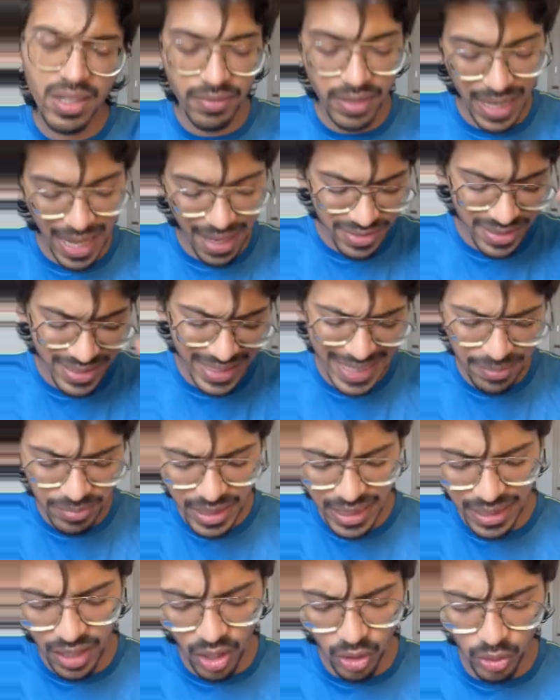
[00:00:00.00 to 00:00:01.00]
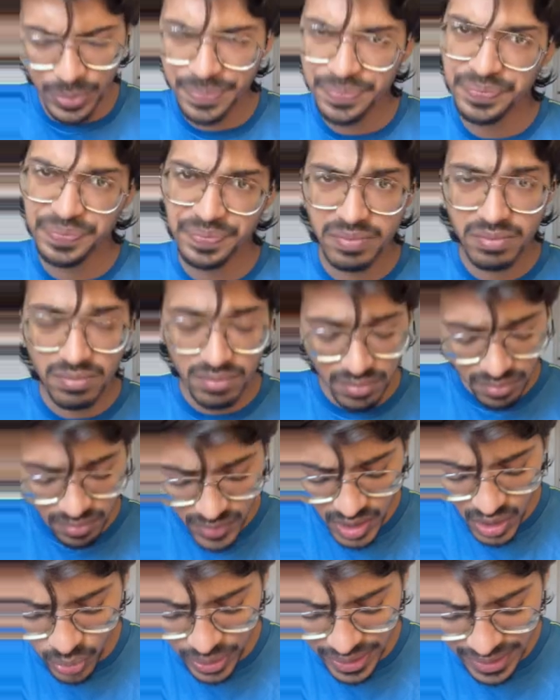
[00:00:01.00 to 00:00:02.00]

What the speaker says: will have same thing now. Okay,